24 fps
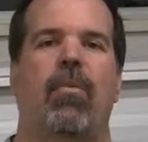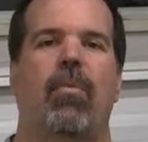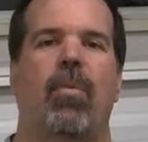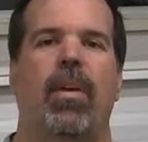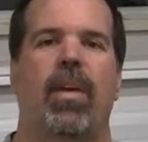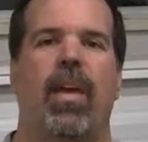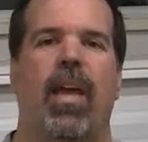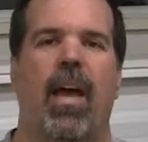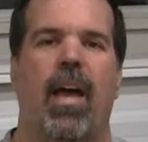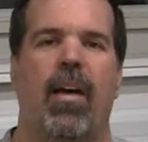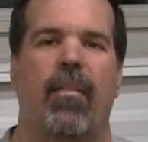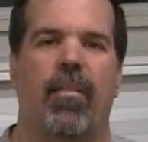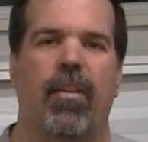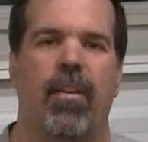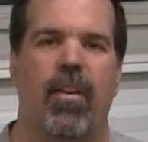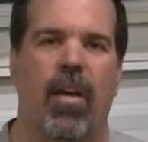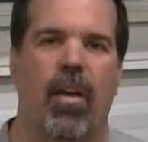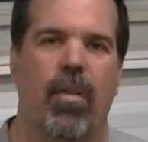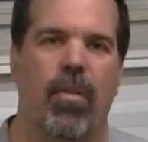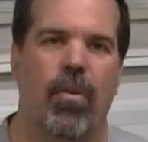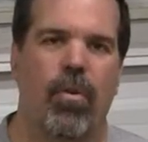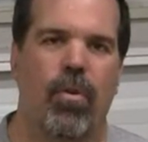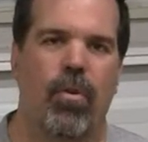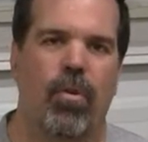we have
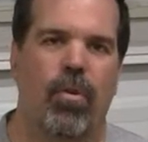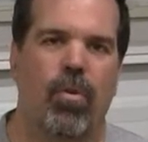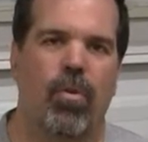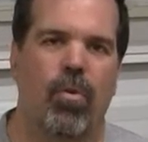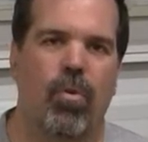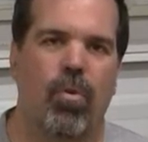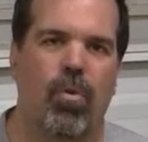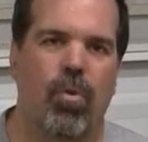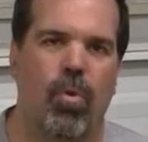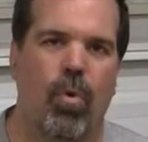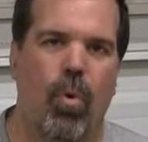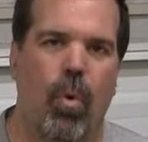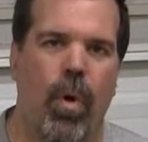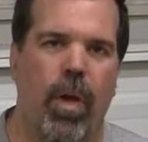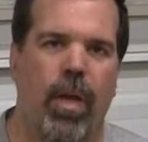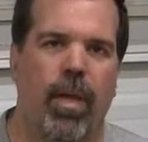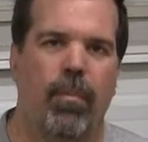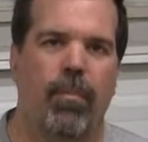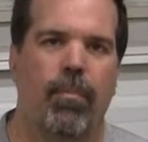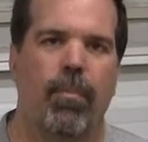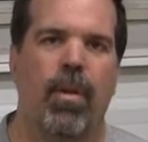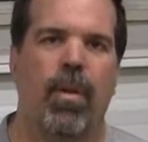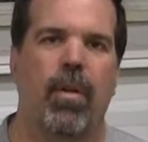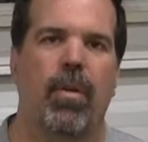another quick
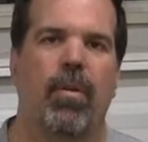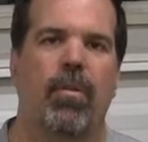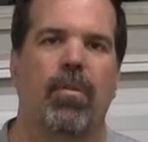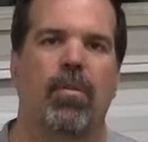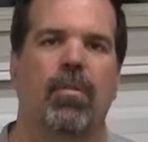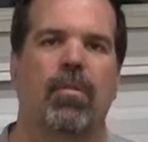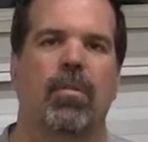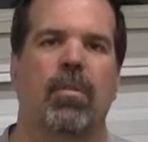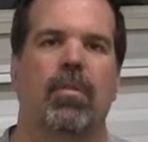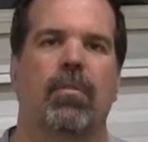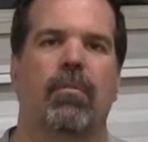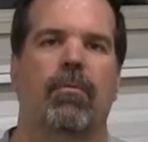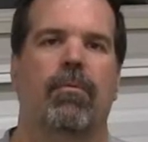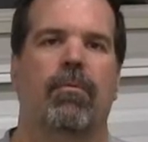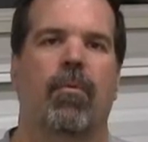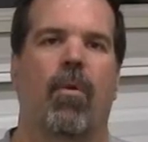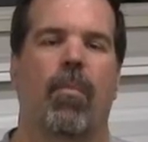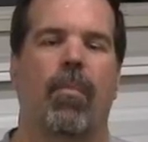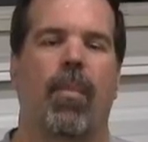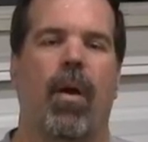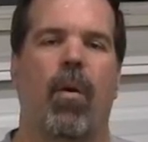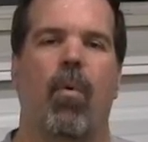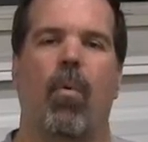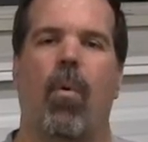build
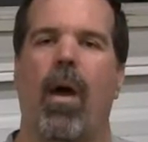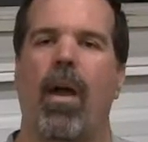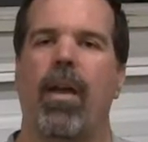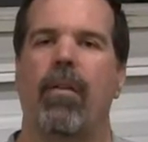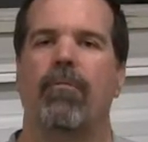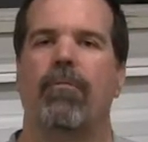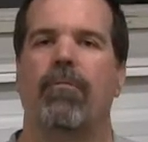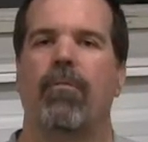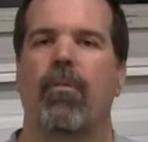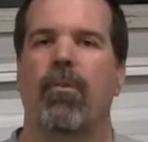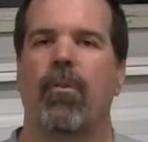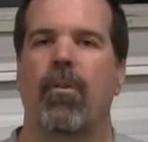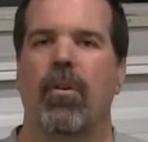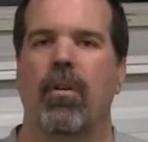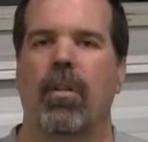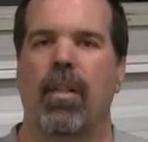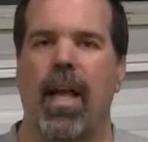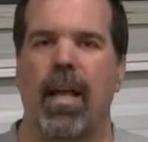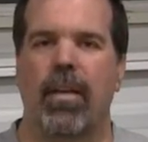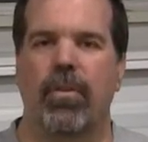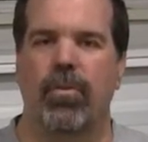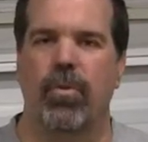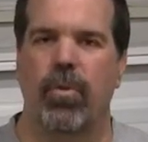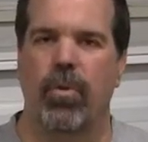for my wife for her
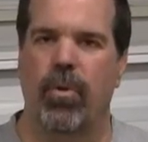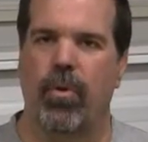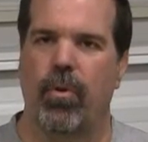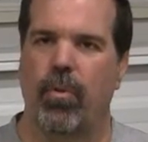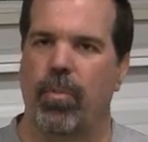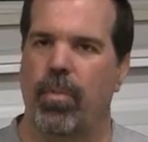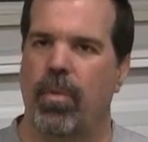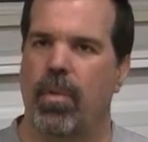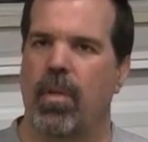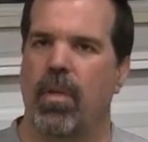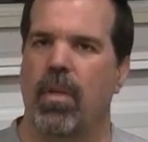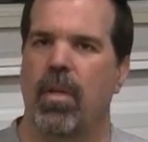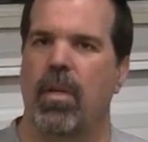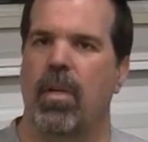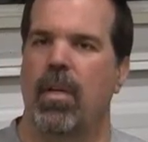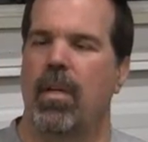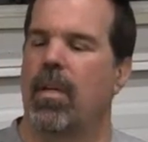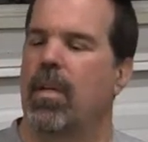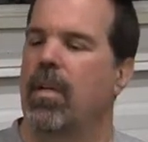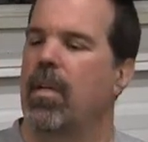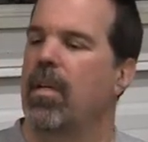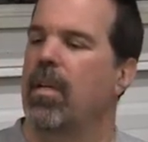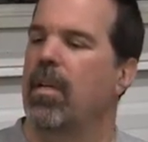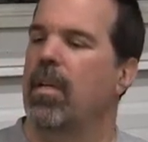classroom.
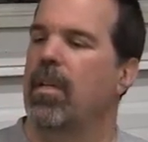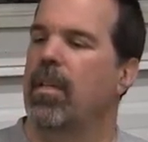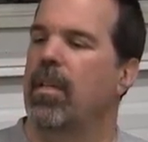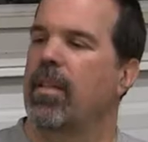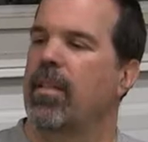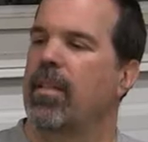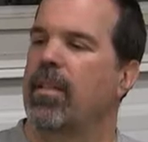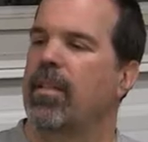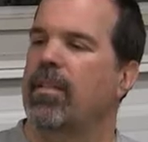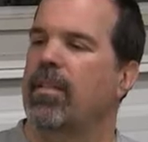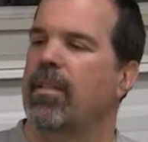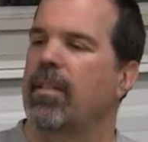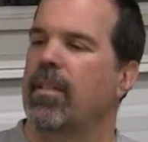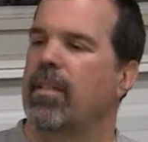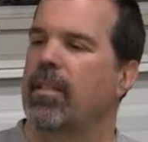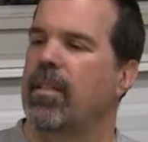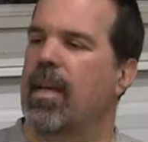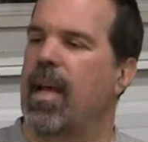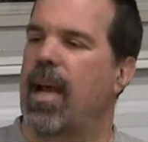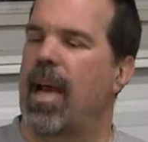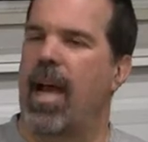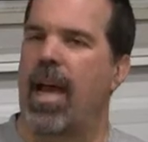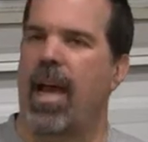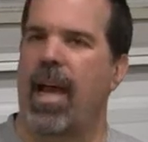This little
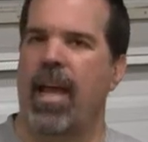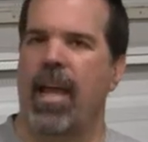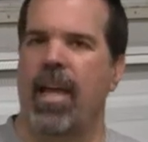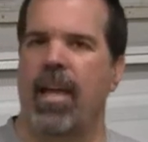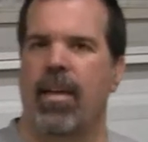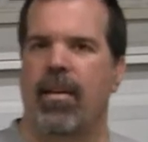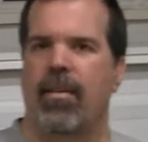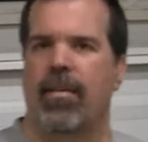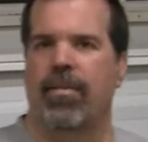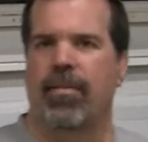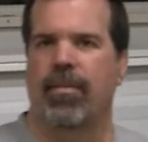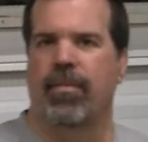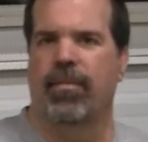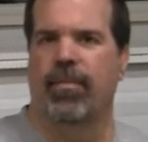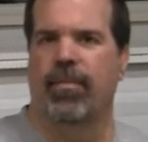guy